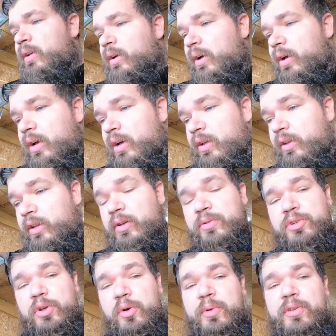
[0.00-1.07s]
You know,
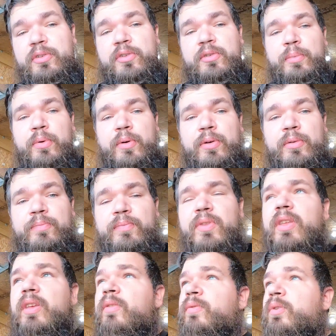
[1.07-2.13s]
show me your support
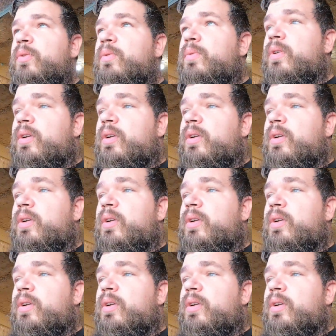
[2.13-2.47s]
if you